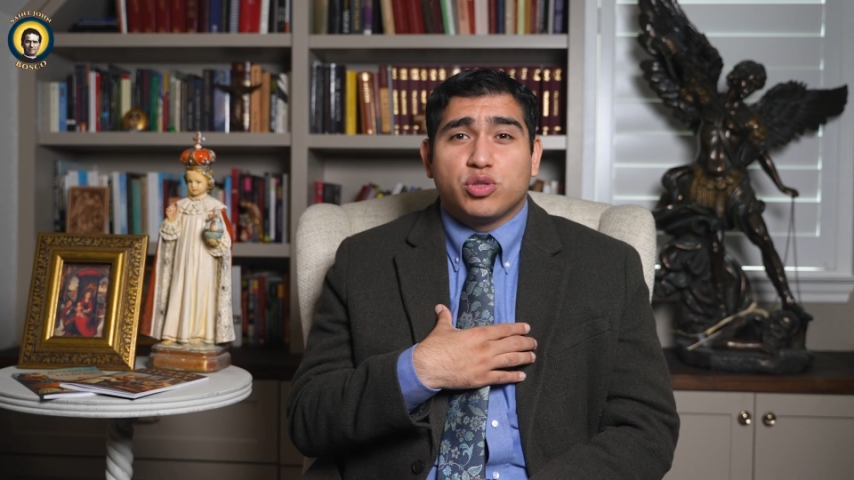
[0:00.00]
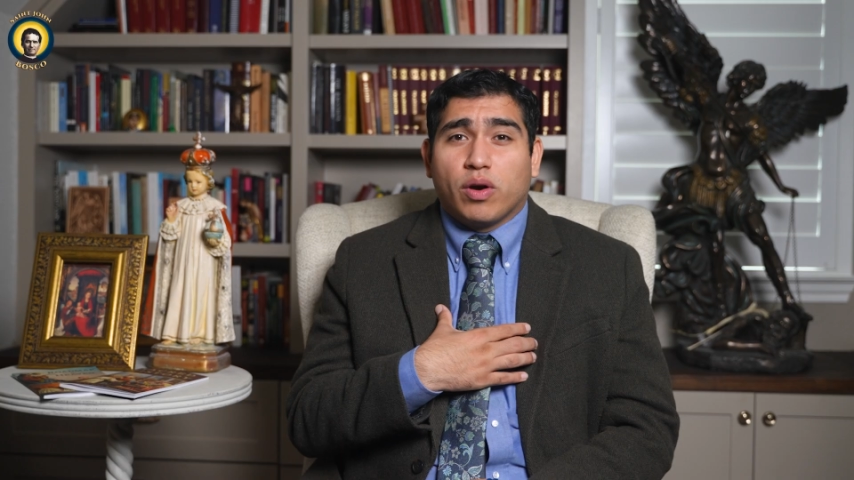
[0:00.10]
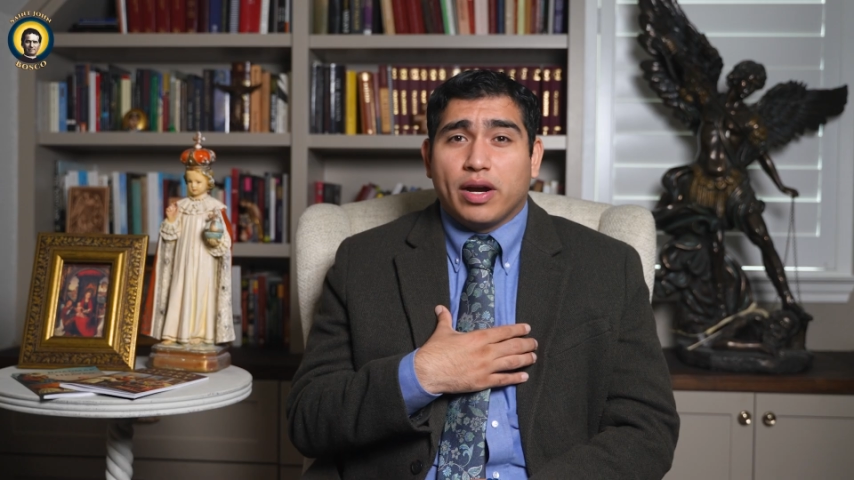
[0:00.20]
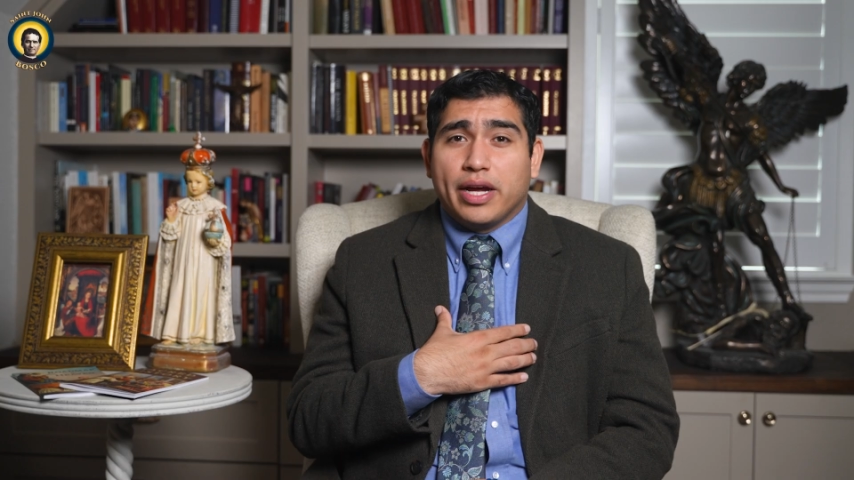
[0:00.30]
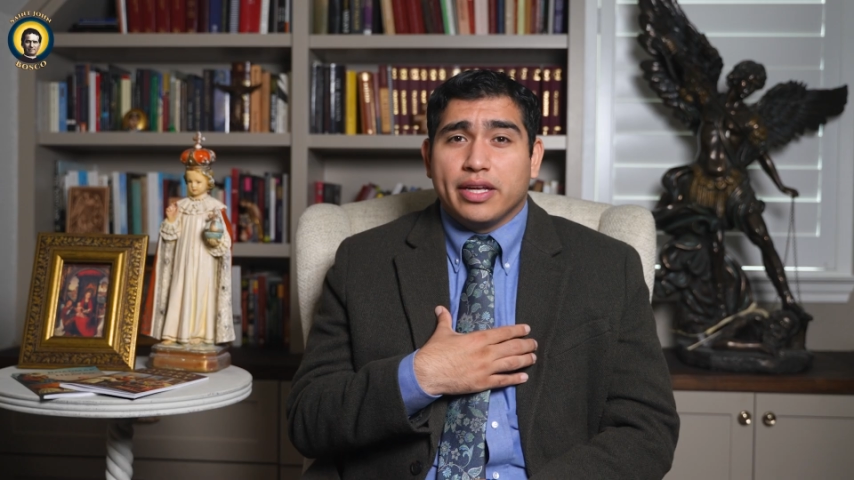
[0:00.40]
to
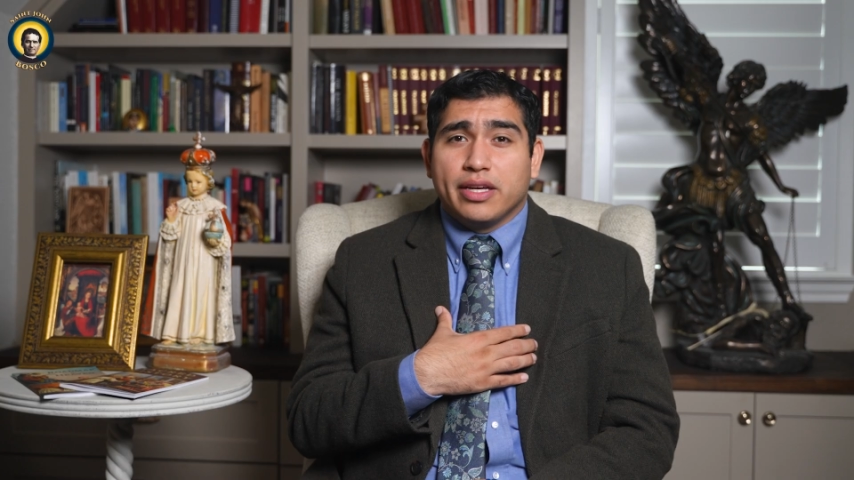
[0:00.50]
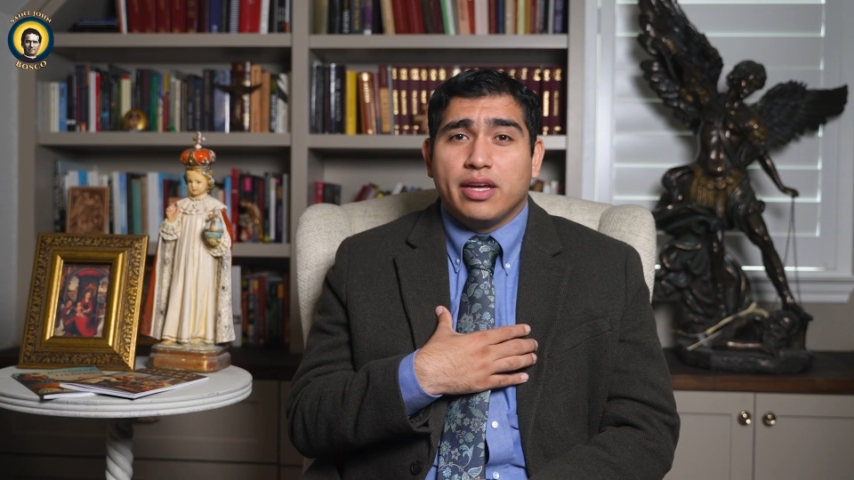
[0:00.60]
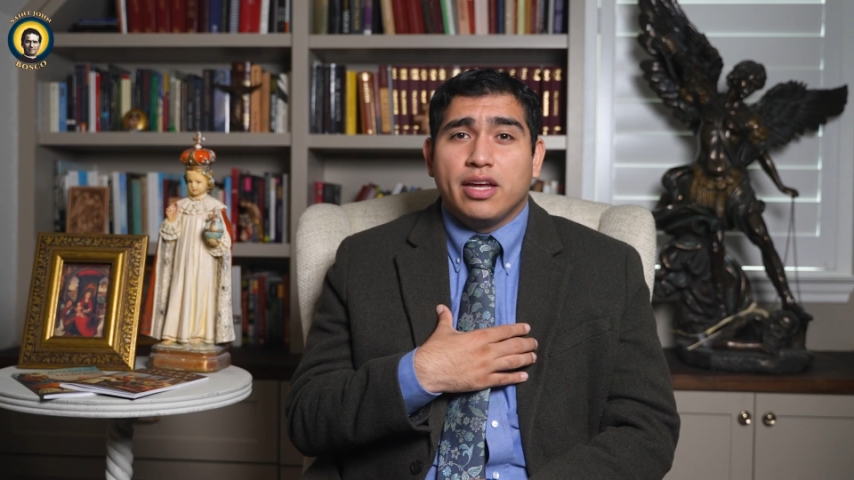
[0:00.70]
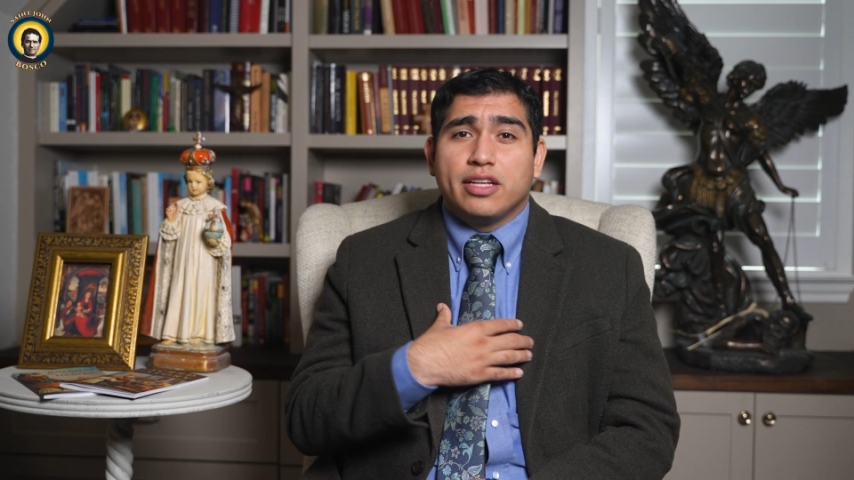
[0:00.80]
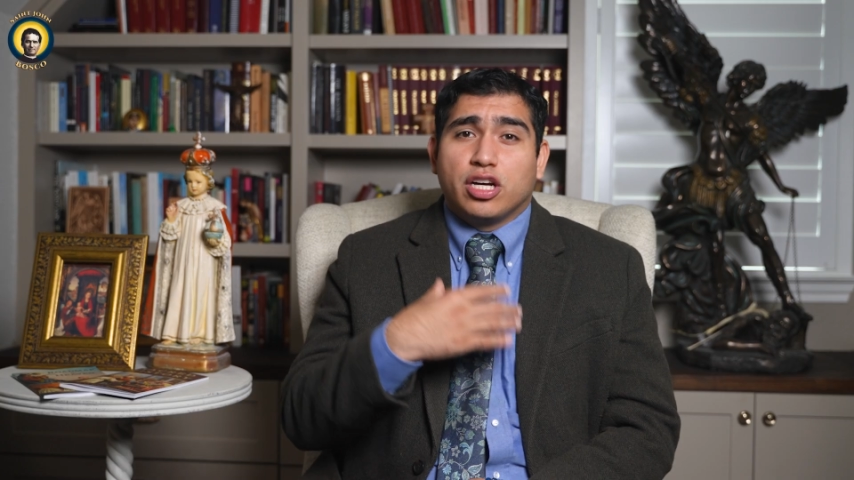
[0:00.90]
Our Lady
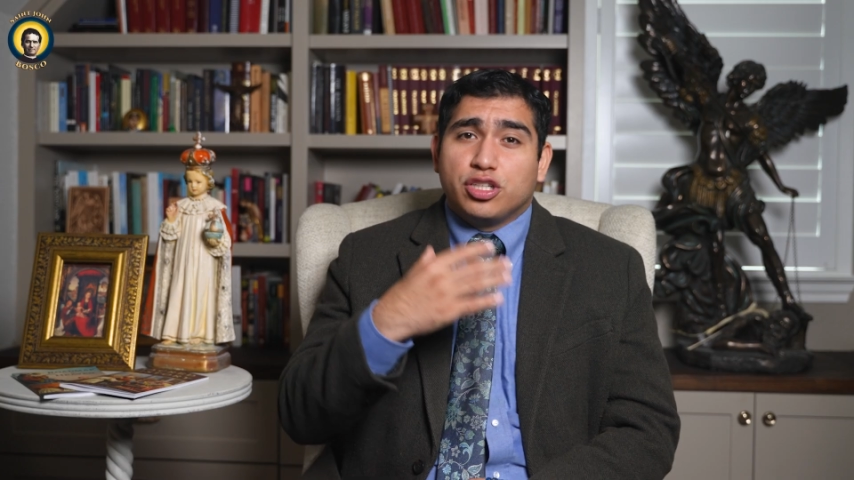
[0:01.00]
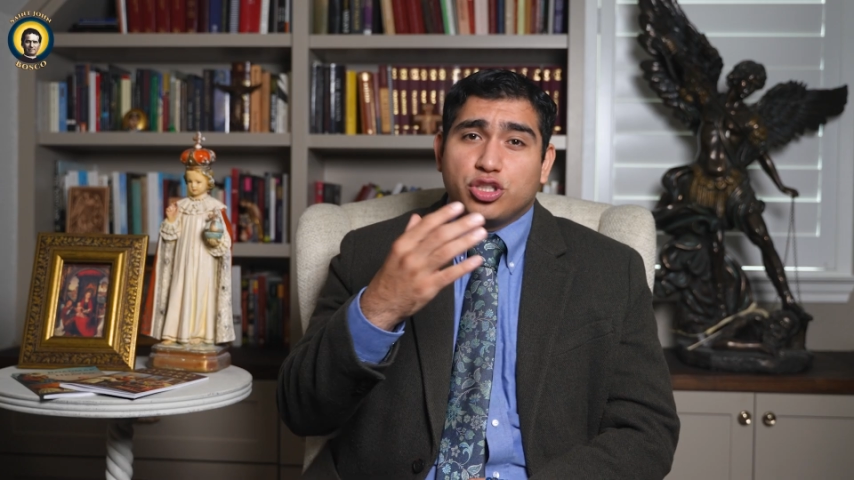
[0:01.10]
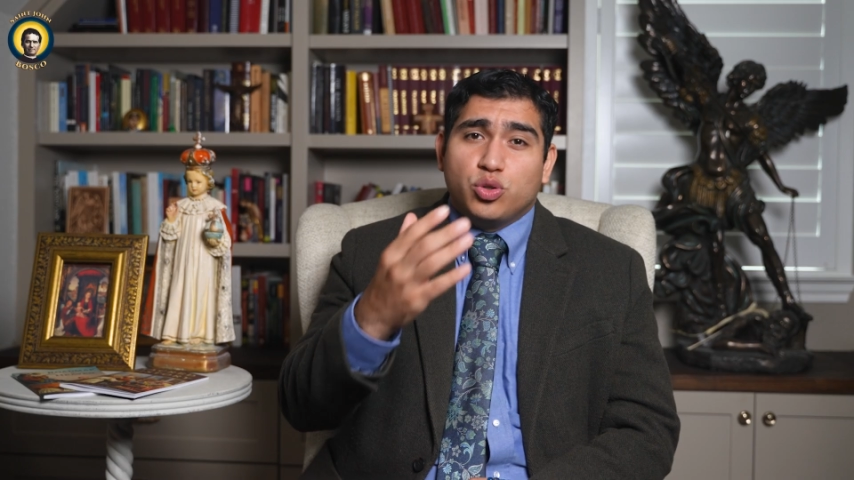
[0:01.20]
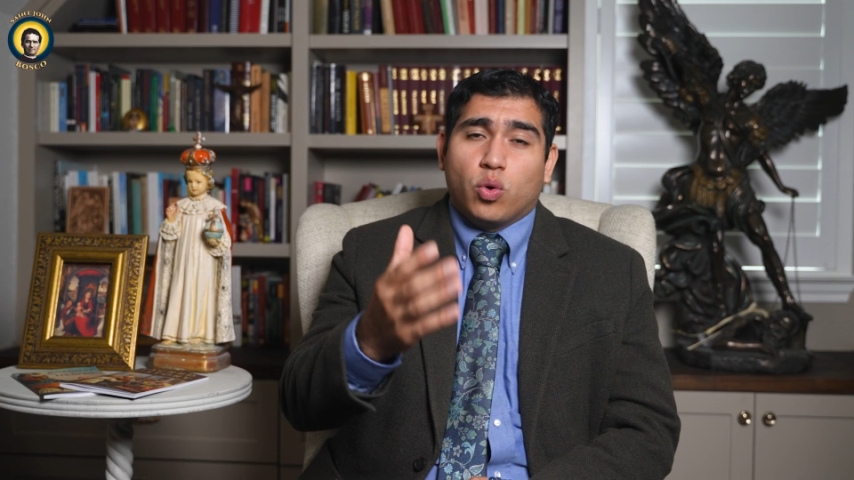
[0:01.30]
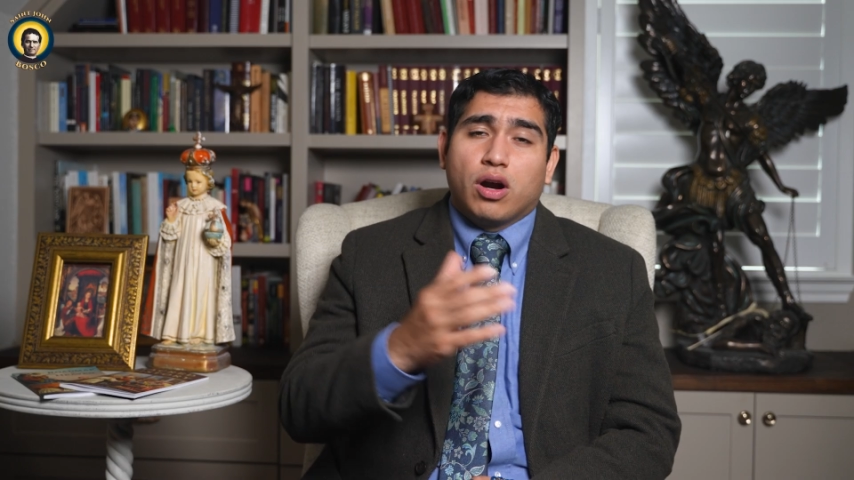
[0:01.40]

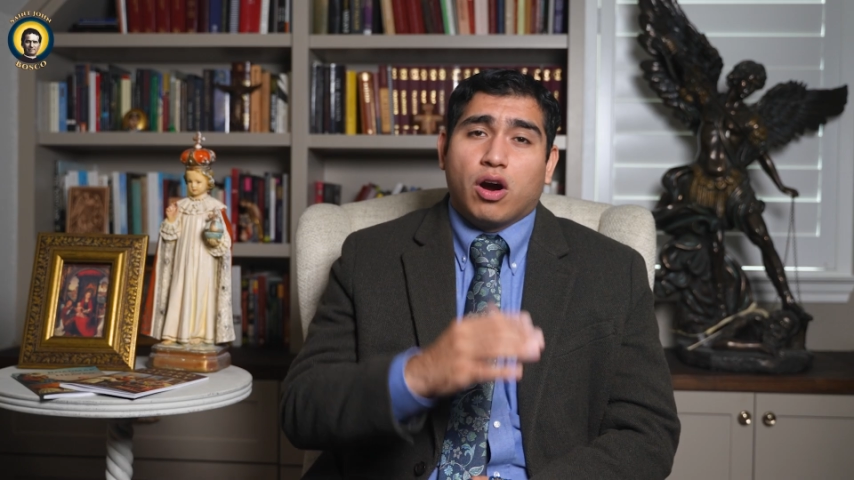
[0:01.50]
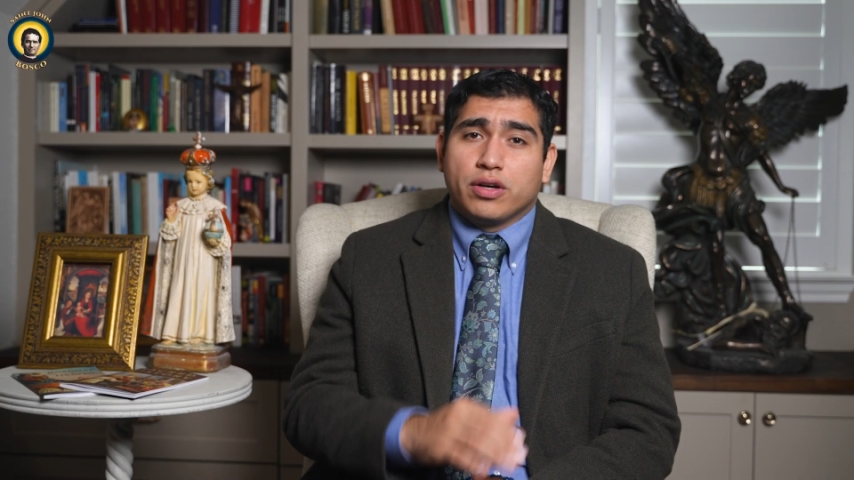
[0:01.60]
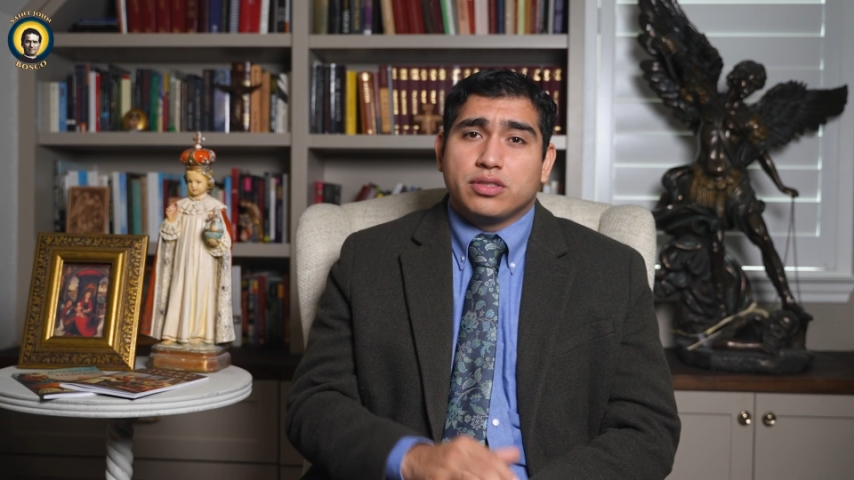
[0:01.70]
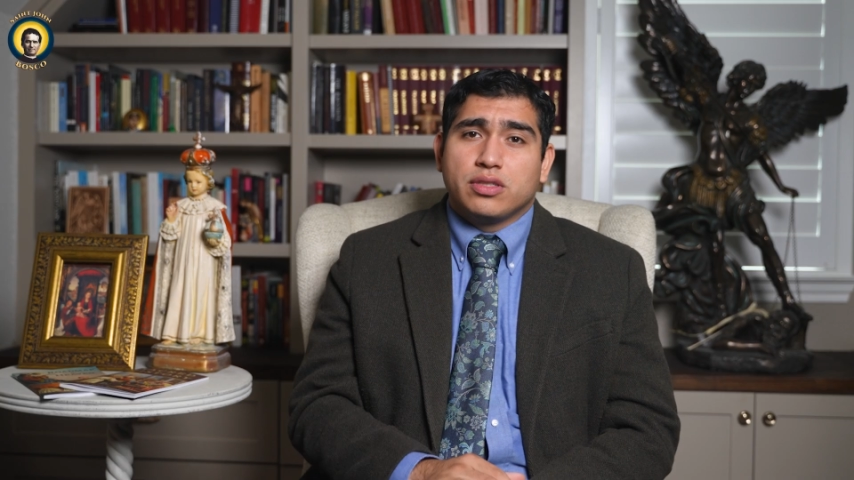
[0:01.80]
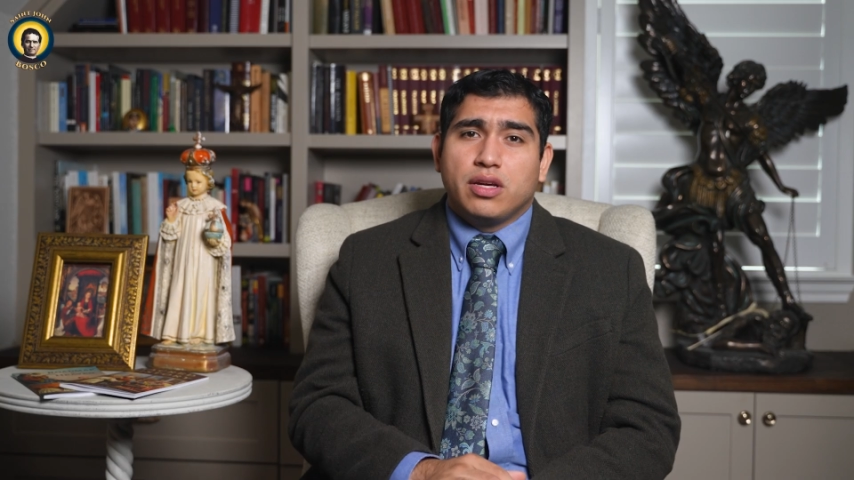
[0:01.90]
touched your
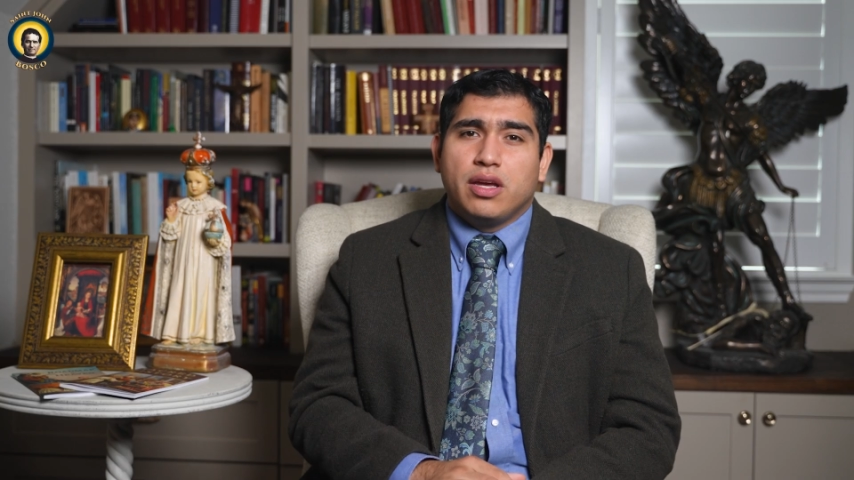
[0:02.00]
heart,